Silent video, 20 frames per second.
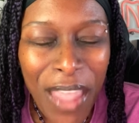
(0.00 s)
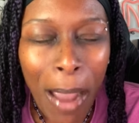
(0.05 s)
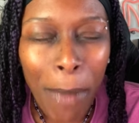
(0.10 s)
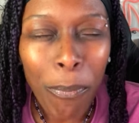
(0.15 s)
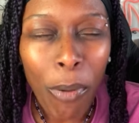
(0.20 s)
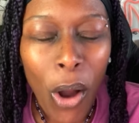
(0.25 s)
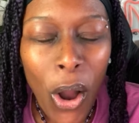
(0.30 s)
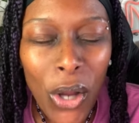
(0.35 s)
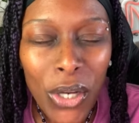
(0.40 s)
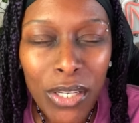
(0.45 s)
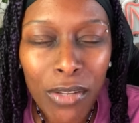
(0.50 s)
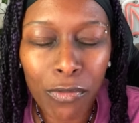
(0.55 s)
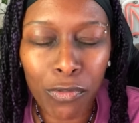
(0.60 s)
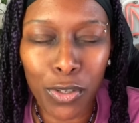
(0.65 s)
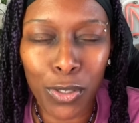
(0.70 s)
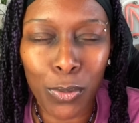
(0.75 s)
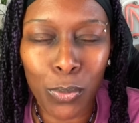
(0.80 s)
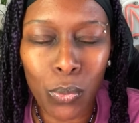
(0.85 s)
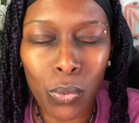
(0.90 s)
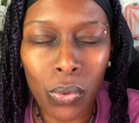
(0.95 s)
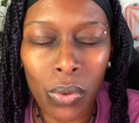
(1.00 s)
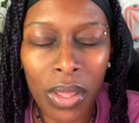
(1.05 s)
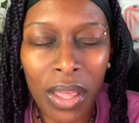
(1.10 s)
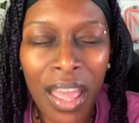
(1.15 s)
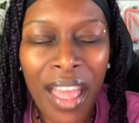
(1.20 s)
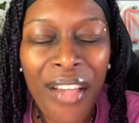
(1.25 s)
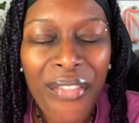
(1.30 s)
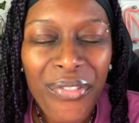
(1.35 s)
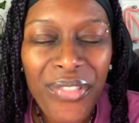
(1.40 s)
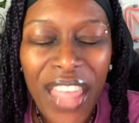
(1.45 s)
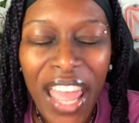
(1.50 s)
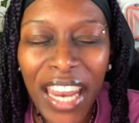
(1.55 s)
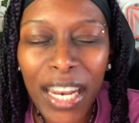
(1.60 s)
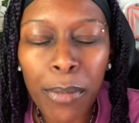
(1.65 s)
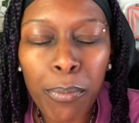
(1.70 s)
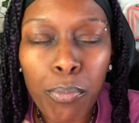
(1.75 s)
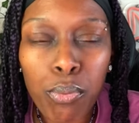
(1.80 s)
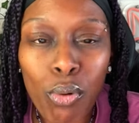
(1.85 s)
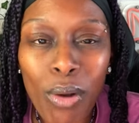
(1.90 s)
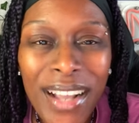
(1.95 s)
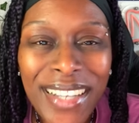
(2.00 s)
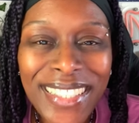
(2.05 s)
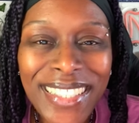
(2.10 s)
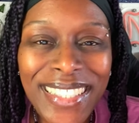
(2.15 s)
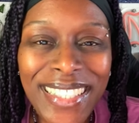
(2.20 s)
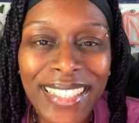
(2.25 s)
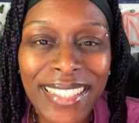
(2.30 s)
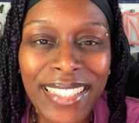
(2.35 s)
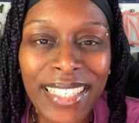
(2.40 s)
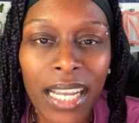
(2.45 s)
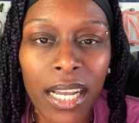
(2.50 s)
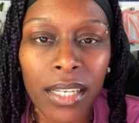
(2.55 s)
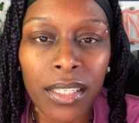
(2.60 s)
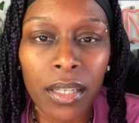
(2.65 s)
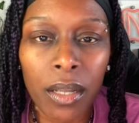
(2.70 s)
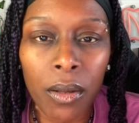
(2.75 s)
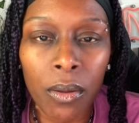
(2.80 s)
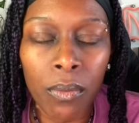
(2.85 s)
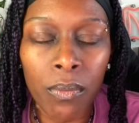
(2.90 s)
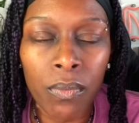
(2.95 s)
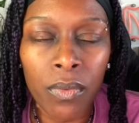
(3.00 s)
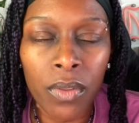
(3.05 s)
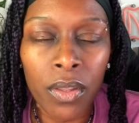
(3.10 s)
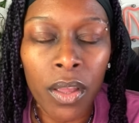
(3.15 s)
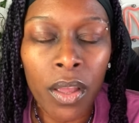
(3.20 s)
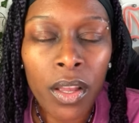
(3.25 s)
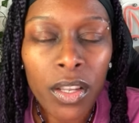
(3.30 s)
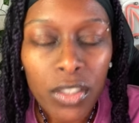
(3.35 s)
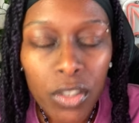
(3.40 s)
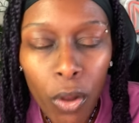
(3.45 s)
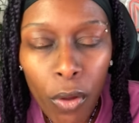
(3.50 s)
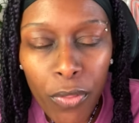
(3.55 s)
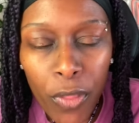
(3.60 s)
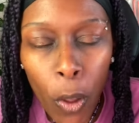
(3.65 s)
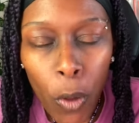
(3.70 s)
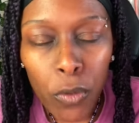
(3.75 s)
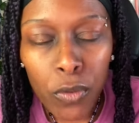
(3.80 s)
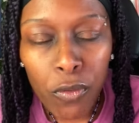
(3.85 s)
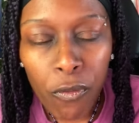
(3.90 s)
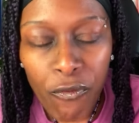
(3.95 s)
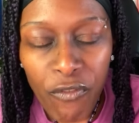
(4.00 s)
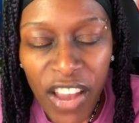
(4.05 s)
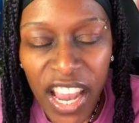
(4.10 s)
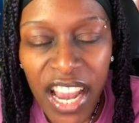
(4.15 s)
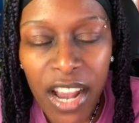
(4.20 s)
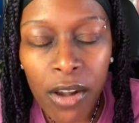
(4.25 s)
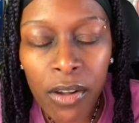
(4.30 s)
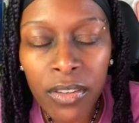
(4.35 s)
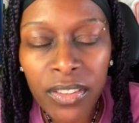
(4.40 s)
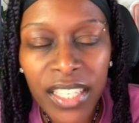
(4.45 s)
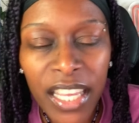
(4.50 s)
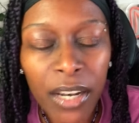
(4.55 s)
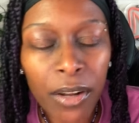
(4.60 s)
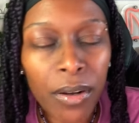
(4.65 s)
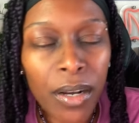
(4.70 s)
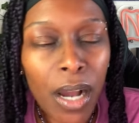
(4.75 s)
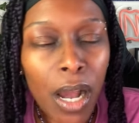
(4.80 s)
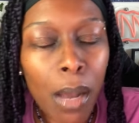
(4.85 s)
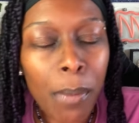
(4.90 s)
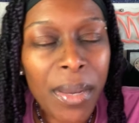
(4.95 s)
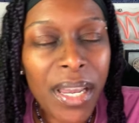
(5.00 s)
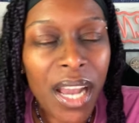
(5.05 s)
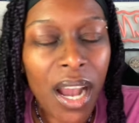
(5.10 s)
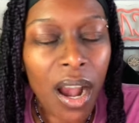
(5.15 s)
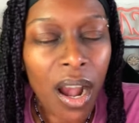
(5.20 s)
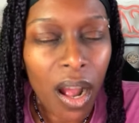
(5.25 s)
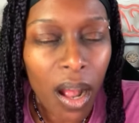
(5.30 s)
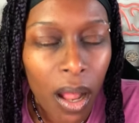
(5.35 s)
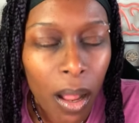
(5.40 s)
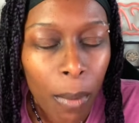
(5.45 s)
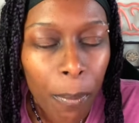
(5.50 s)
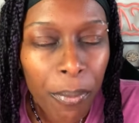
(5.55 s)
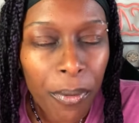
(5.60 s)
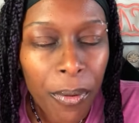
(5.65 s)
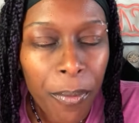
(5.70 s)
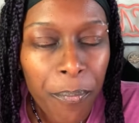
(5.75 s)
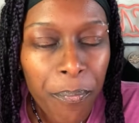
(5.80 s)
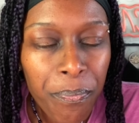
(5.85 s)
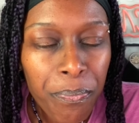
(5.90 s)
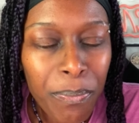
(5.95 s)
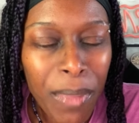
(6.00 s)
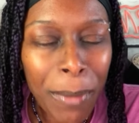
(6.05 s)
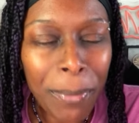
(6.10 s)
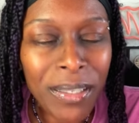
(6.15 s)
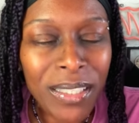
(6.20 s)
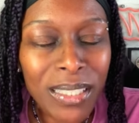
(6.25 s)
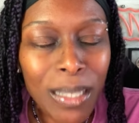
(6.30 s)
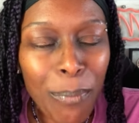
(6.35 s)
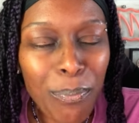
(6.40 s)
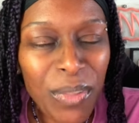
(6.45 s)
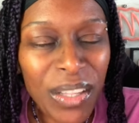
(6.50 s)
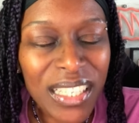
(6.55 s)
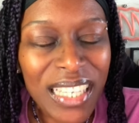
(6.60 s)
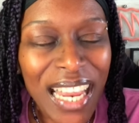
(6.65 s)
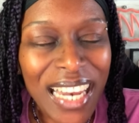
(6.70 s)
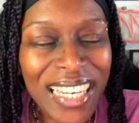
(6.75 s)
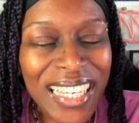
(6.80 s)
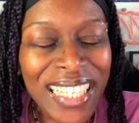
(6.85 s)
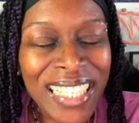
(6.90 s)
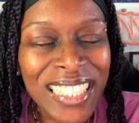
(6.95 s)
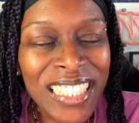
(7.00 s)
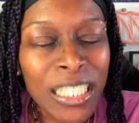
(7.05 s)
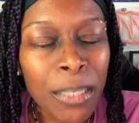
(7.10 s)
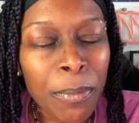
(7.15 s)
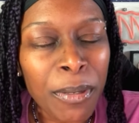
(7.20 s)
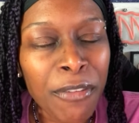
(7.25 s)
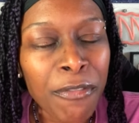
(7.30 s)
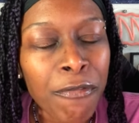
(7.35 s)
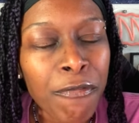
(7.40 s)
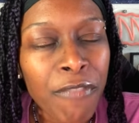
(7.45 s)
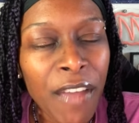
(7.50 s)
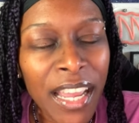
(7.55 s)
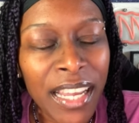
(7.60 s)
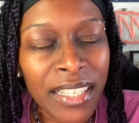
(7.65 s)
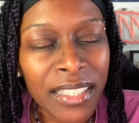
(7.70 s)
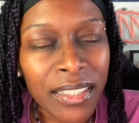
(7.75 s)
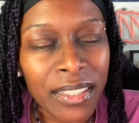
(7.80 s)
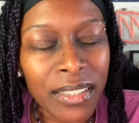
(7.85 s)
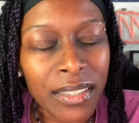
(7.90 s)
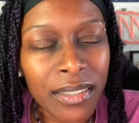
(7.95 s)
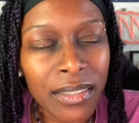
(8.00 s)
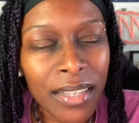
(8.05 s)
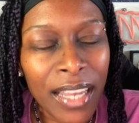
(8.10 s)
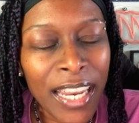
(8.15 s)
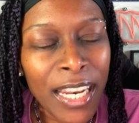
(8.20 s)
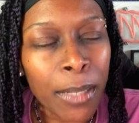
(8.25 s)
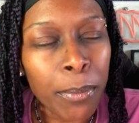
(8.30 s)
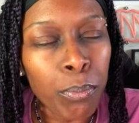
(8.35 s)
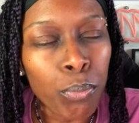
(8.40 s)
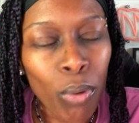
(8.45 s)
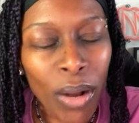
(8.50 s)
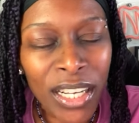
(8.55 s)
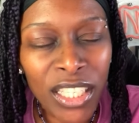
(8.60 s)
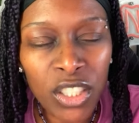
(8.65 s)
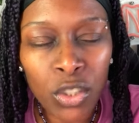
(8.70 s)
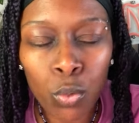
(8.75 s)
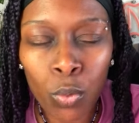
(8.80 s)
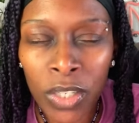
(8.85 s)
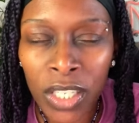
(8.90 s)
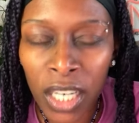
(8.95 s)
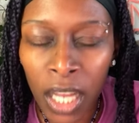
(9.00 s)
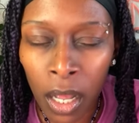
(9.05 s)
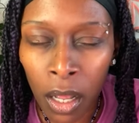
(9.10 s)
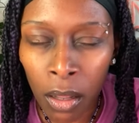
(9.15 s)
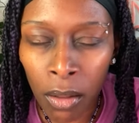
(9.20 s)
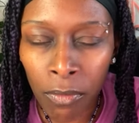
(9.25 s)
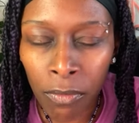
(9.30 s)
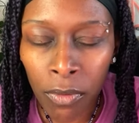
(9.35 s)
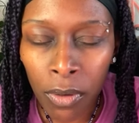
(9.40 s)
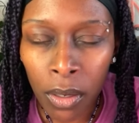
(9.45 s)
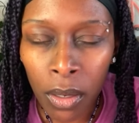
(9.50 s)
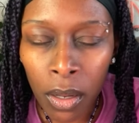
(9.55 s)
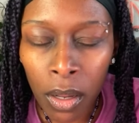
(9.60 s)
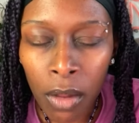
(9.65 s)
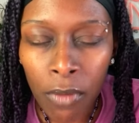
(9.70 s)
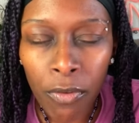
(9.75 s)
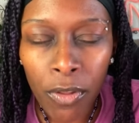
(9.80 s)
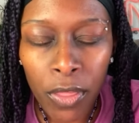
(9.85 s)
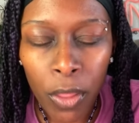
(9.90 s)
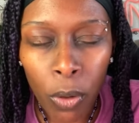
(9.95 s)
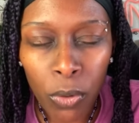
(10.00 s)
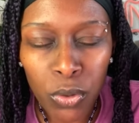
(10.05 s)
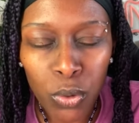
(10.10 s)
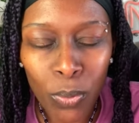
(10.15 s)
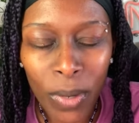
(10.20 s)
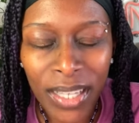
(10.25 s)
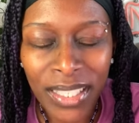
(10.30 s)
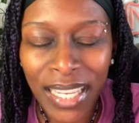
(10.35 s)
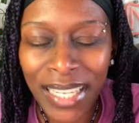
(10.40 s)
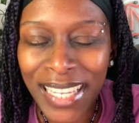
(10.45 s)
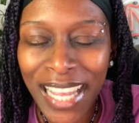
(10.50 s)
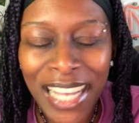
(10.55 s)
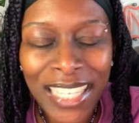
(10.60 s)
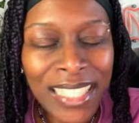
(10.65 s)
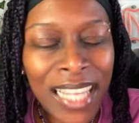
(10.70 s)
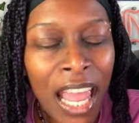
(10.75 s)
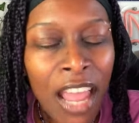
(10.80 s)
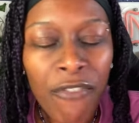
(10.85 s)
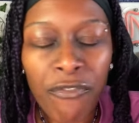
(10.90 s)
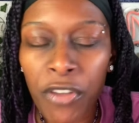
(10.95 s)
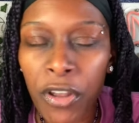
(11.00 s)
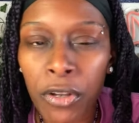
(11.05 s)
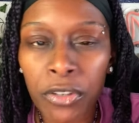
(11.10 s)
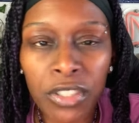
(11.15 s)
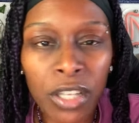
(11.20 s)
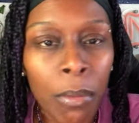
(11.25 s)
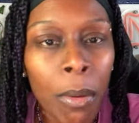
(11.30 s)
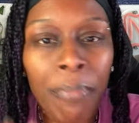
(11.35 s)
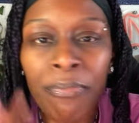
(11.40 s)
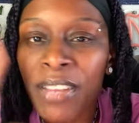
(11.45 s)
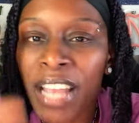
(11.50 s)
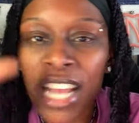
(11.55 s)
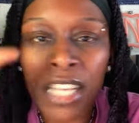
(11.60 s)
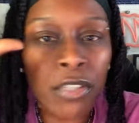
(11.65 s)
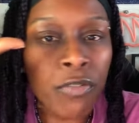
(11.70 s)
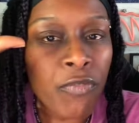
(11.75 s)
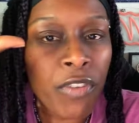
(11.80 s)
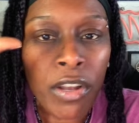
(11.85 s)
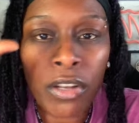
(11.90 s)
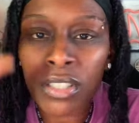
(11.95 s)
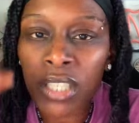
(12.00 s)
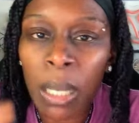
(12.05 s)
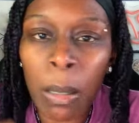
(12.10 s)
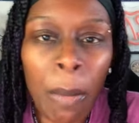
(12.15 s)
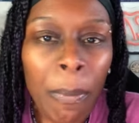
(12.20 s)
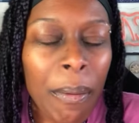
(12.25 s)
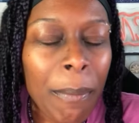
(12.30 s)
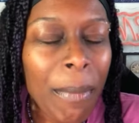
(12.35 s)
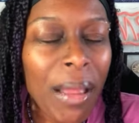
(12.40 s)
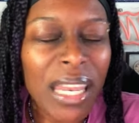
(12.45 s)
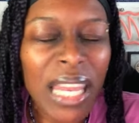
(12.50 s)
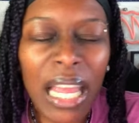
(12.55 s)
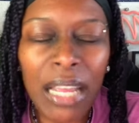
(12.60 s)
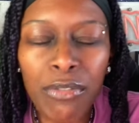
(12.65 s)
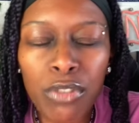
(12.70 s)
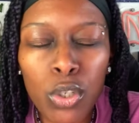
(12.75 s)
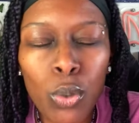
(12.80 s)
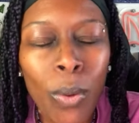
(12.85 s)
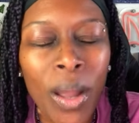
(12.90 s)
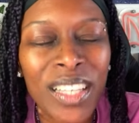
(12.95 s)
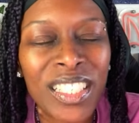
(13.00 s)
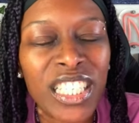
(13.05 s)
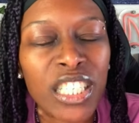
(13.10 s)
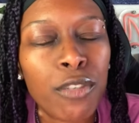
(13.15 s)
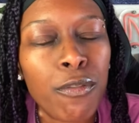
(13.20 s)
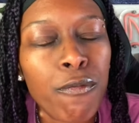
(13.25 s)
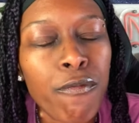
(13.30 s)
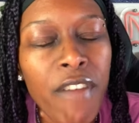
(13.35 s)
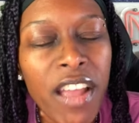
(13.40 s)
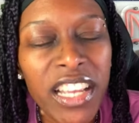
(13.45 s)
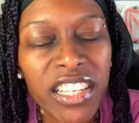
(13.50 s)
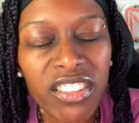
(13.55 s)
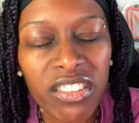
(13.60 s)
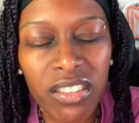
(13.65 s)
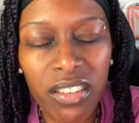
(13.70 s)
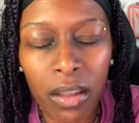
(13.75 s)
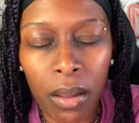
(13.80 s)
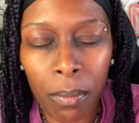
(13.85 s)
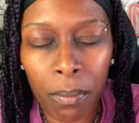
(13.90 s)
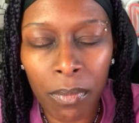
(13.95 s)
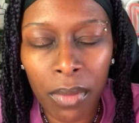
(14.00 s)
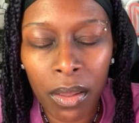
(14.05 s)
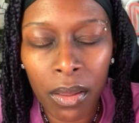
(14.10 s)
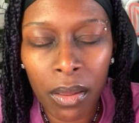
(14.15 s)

that part of you that embraces the unknown. So those fears that are coming up, maybe something that needs to be faced and embraced with love for those who resonate. Yes, fears come up. Yes, fears come up in my life too. I just faced them.